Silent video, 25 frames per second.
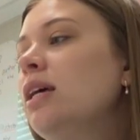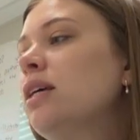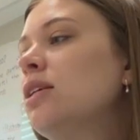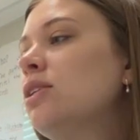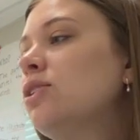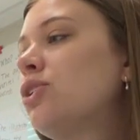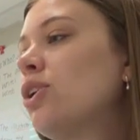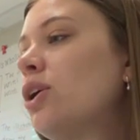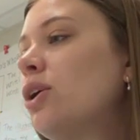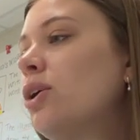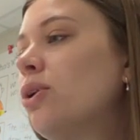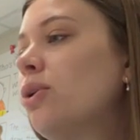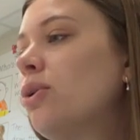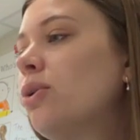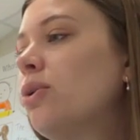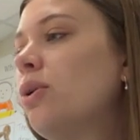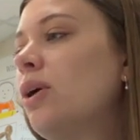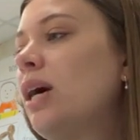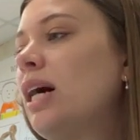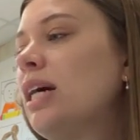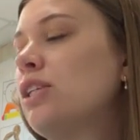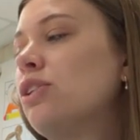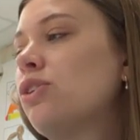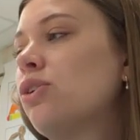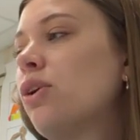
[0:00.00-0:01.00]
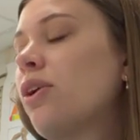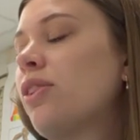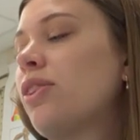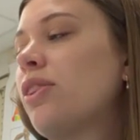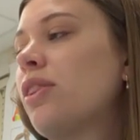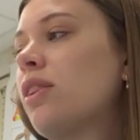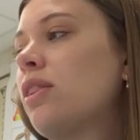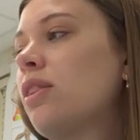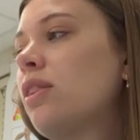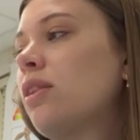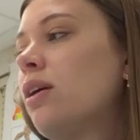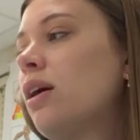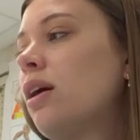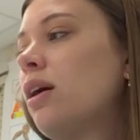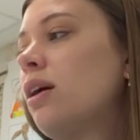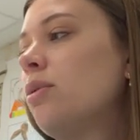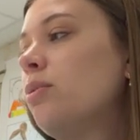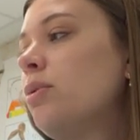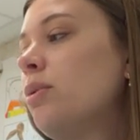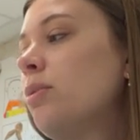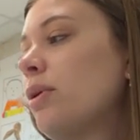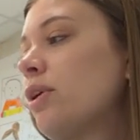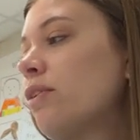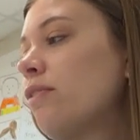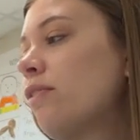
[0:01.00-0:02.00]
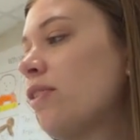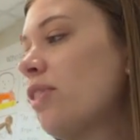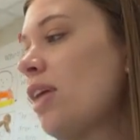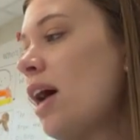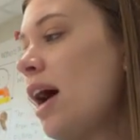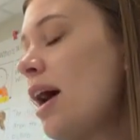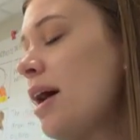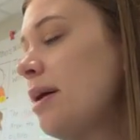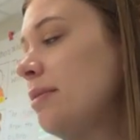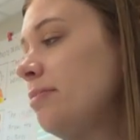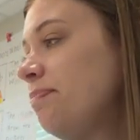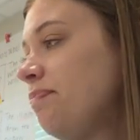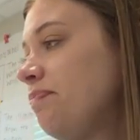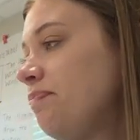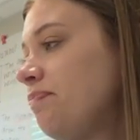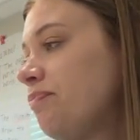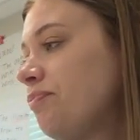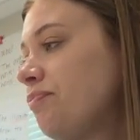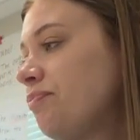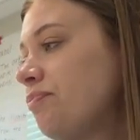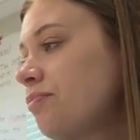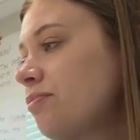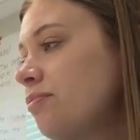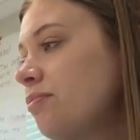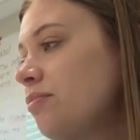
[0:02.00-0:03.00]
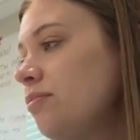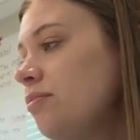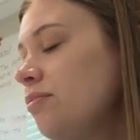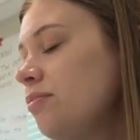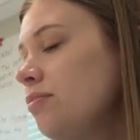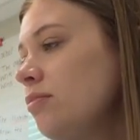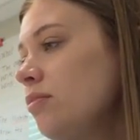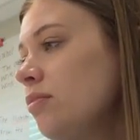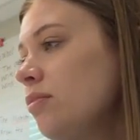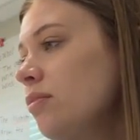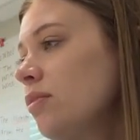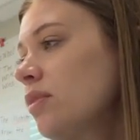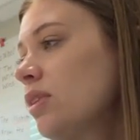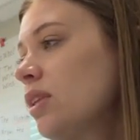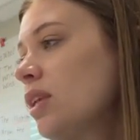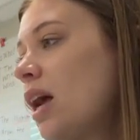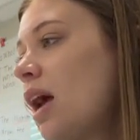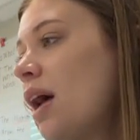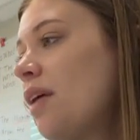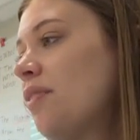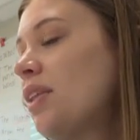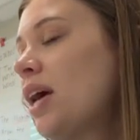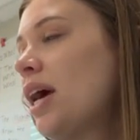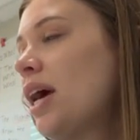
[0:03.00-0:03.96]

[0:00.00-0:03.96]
So I taught, uh, we went over that. And